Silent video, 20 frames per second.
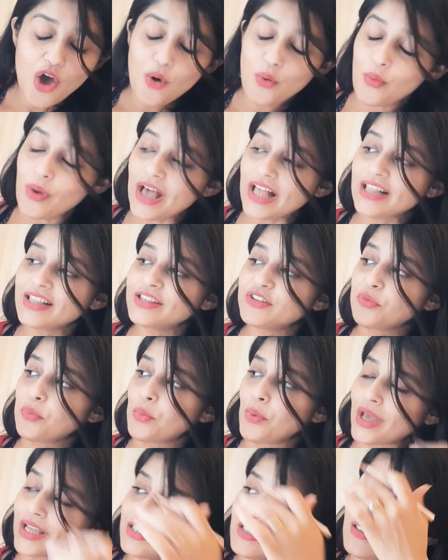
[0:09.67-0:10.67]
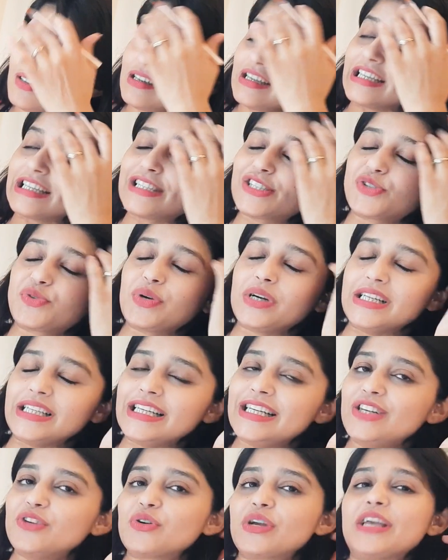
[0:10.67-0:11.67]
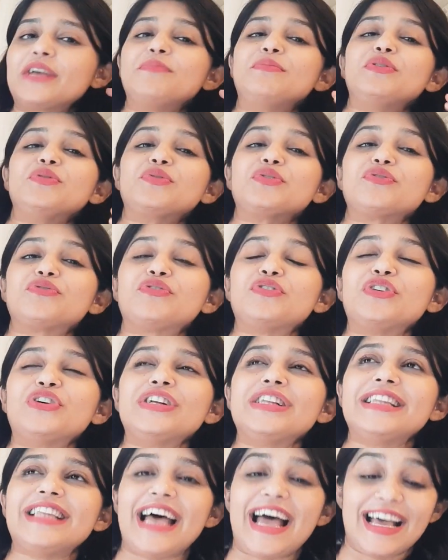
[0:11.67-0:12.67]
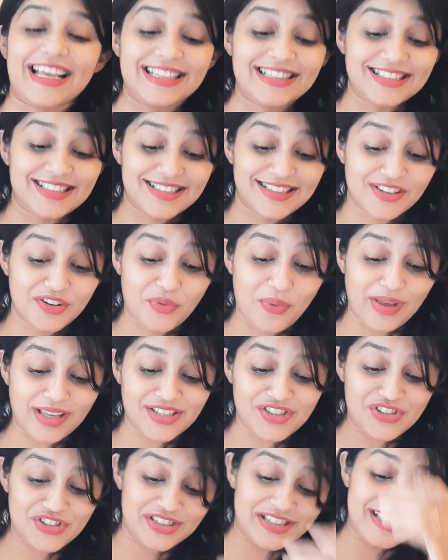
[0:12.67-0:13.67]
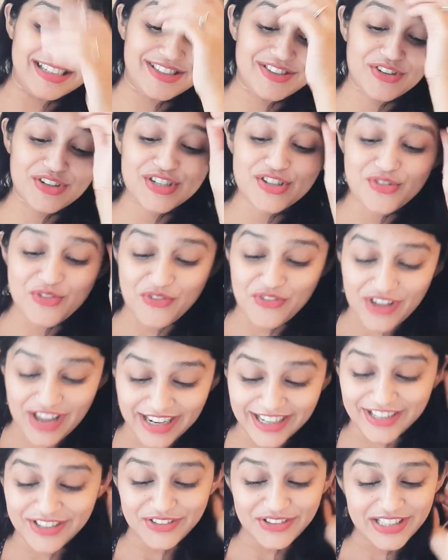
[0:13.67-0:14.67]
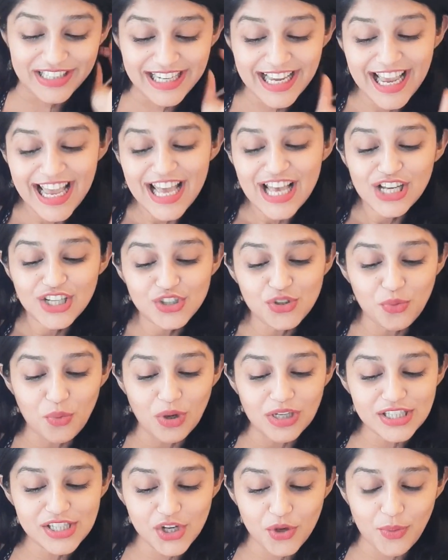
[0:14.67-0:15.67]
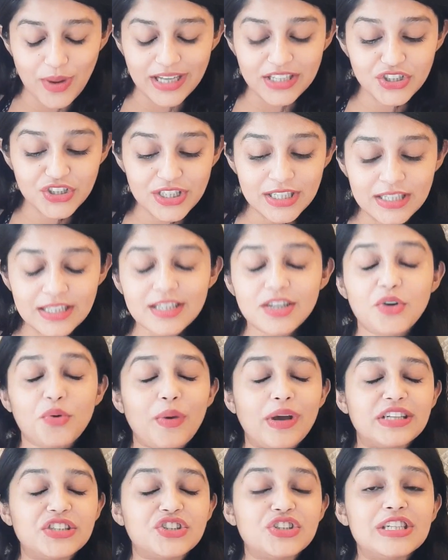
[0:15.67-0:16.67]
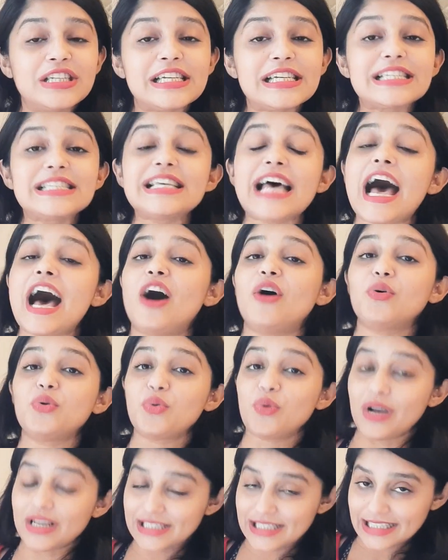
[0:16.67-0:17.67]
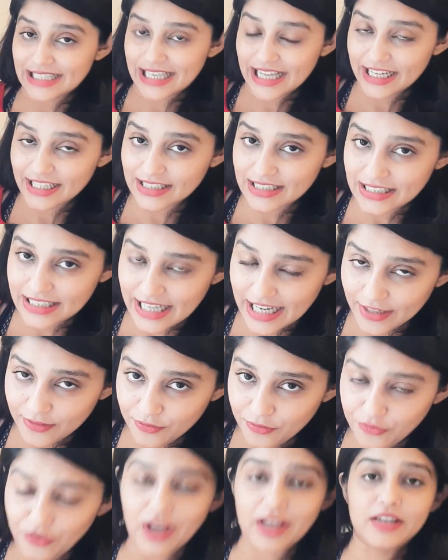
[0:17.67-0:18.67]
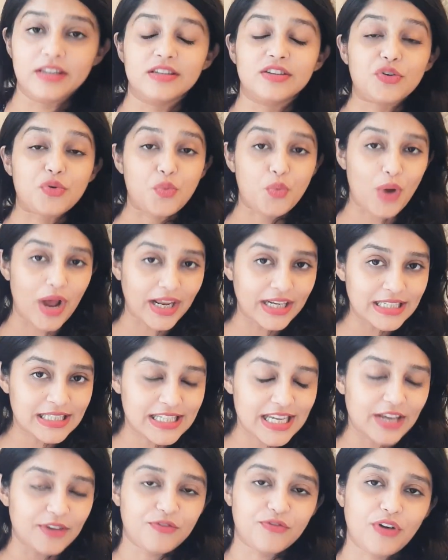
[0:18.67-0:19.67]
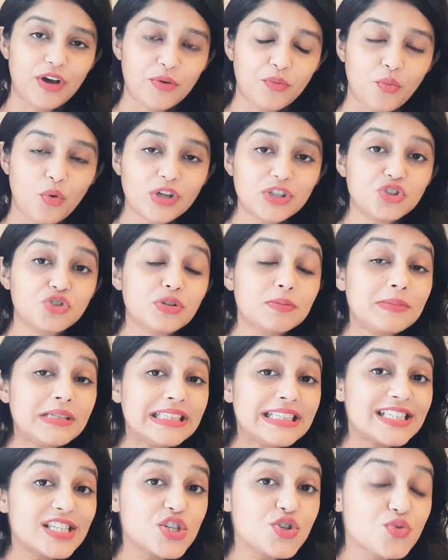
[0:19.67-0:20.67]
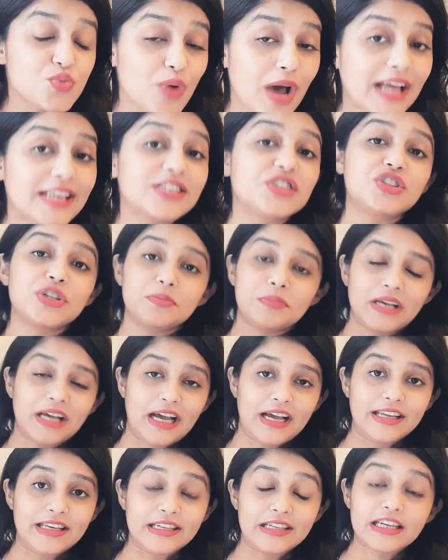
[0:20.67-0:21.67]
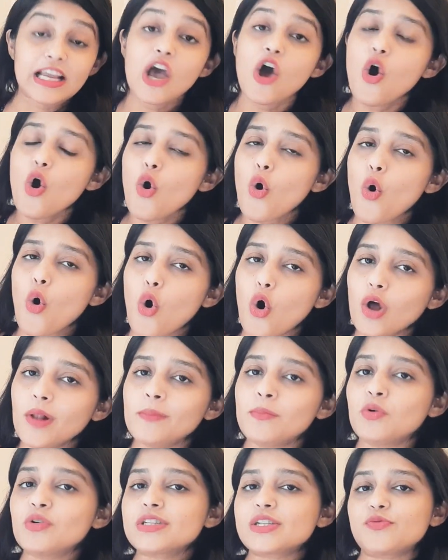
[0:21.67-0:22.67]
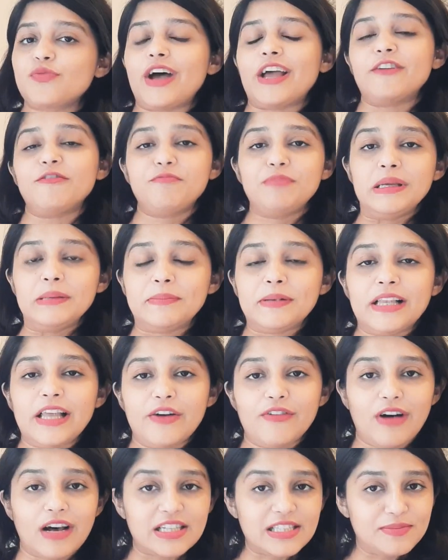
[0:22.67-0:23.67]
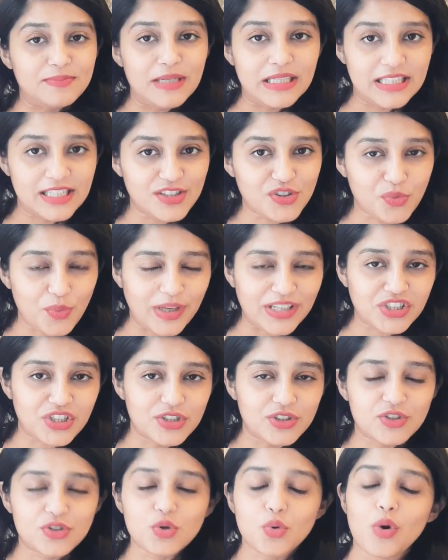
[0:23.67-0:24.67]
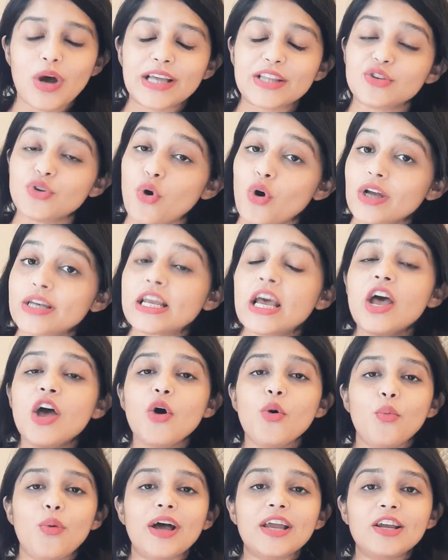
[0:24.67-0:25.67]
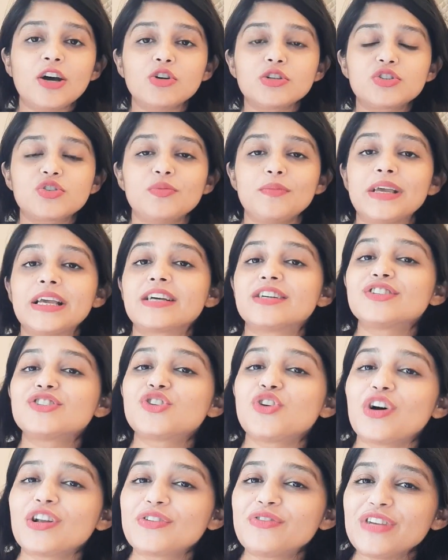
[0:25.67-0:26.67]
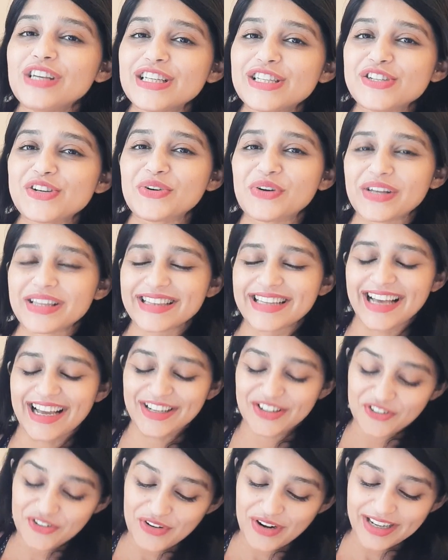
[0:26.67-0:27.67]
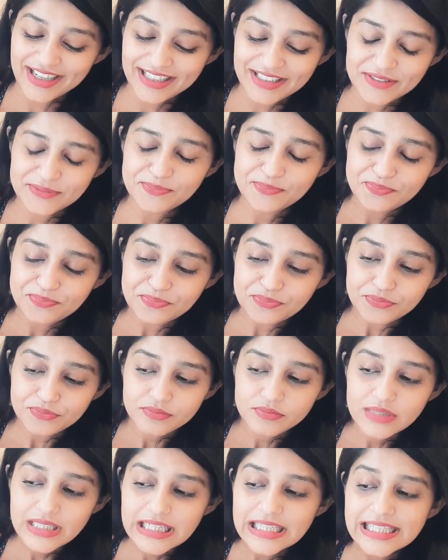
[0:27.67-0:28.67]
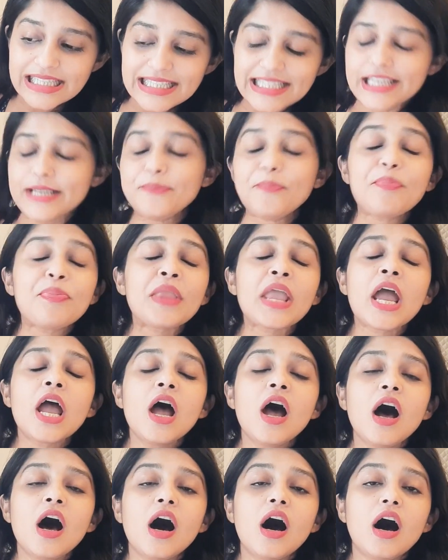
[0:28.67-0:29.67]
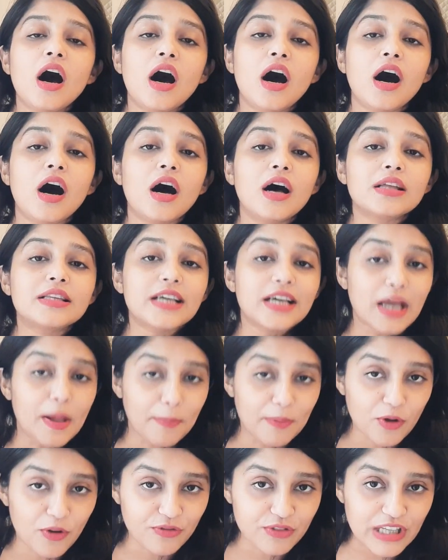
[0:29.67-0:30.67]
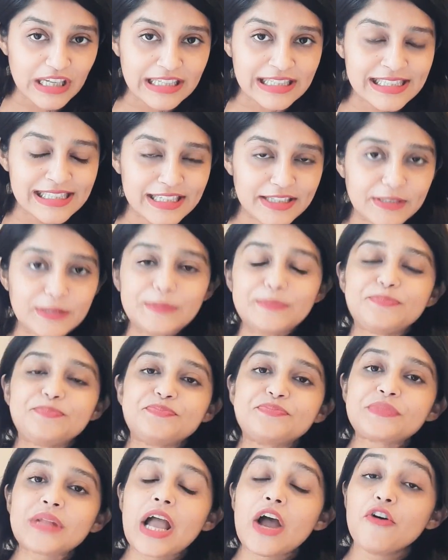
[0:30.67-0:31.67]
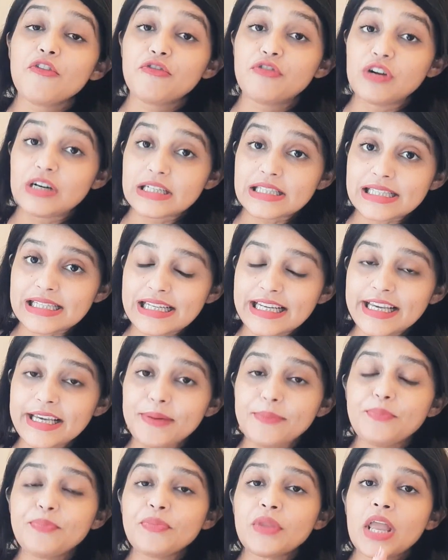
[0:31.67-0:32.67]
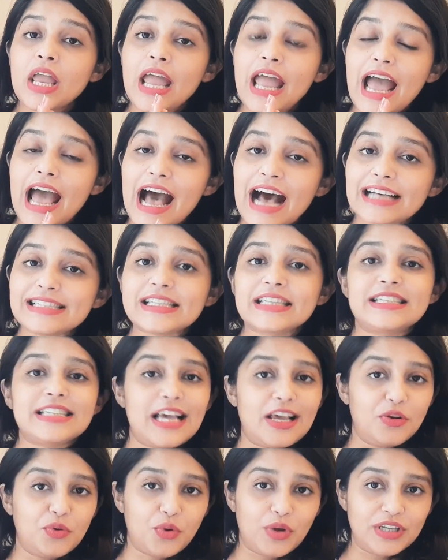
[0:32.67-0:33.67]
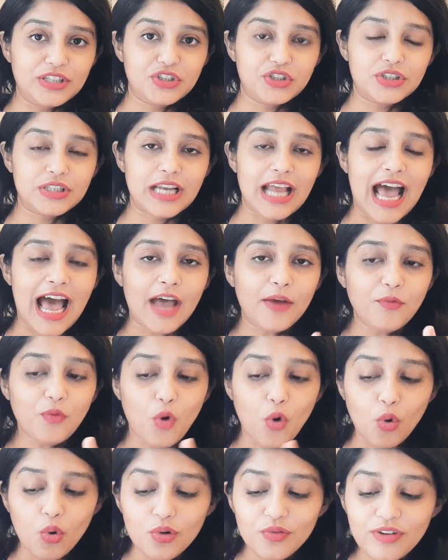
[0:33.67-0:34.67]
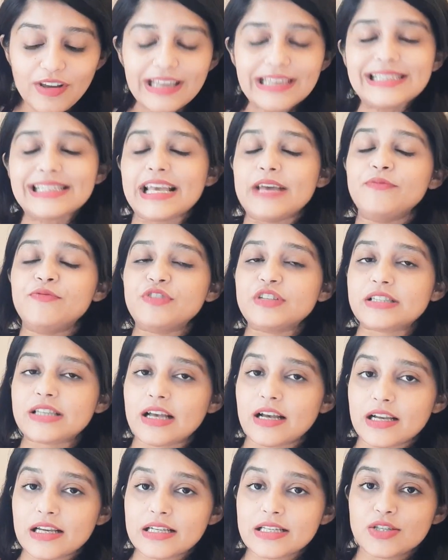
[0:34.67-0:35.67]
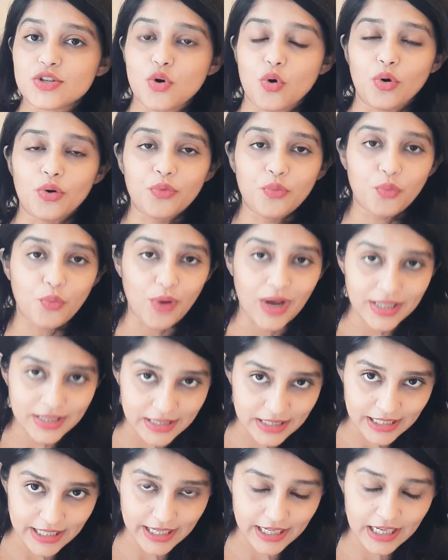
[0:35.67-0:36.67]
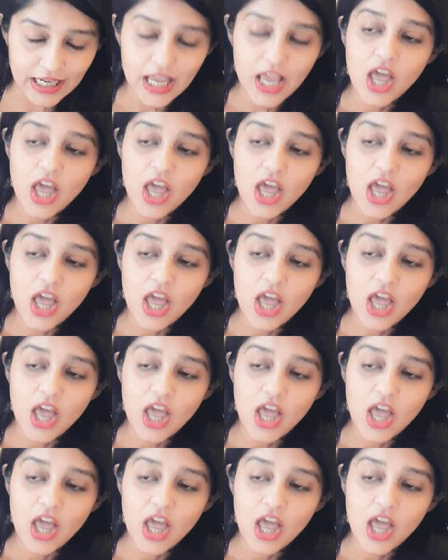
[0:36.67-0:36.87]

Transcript: Well, the weather is really looking beautiful and the question is also very good. So what's the question? The question is, how do I select the debt fund, the right debt fund? What should be the strategy behind it? Almost 5 people have asked me this question, so I thought, why not to make a short video on that, right? See, there are a couple of things here. Firstly, asset allocation. I have always emphasized on one thing,